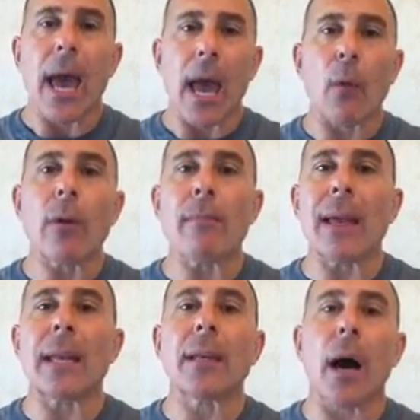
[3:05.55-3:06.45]
and we
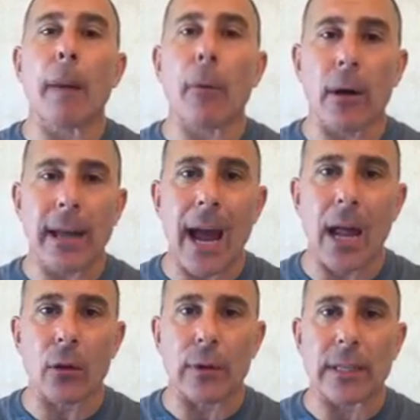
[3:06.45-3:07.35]
may need to up our
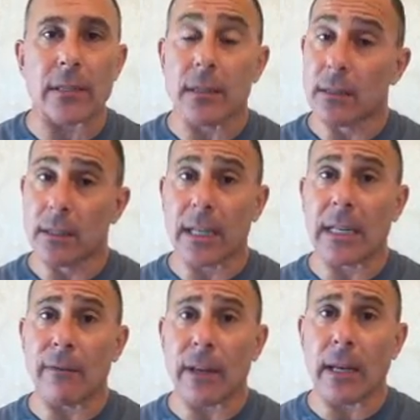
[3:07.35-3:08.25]
calories.
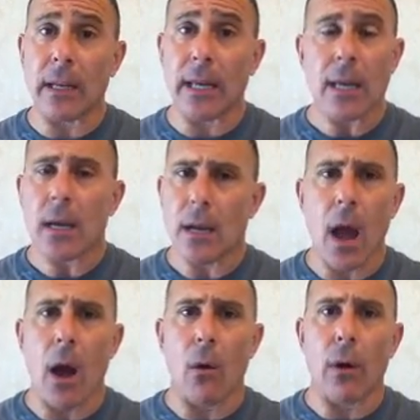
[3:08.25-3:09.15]
Significantly?
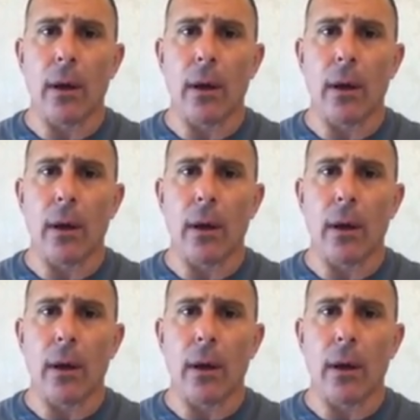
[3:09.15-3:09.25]
No.